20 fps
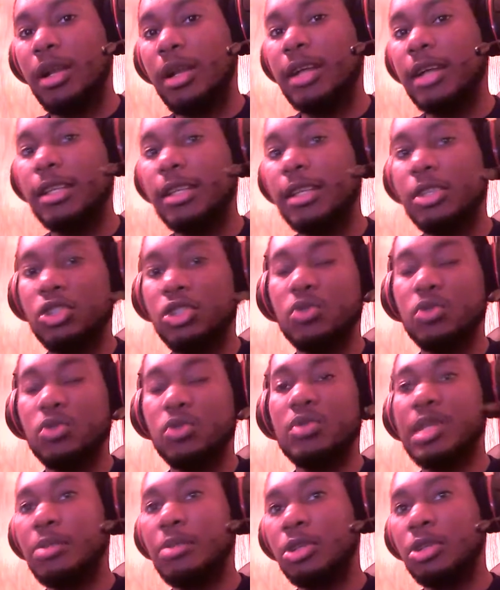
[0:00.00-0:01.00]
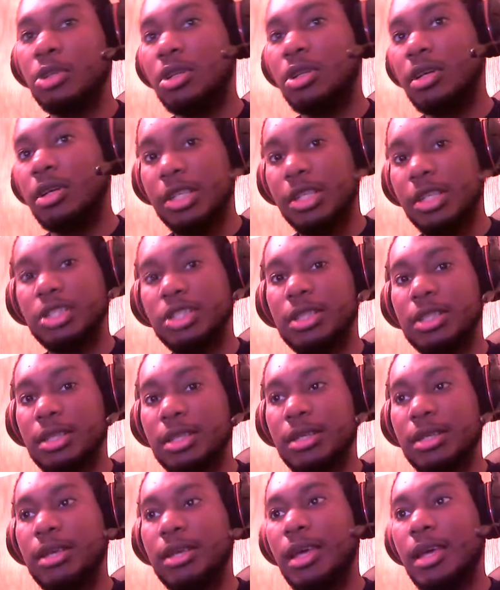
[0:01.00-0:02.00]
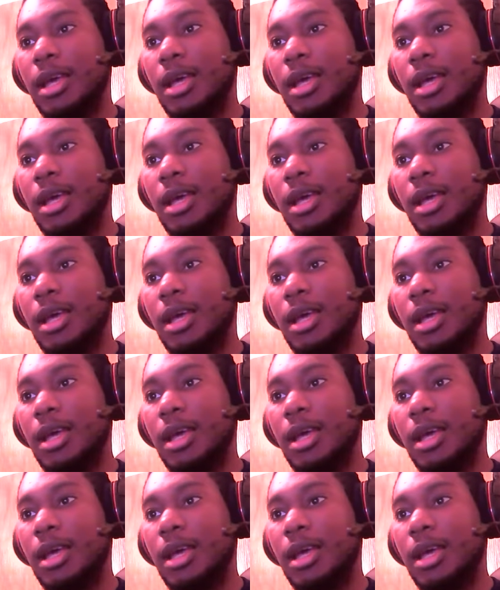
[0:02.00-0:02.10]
I didn't use him a lot initially,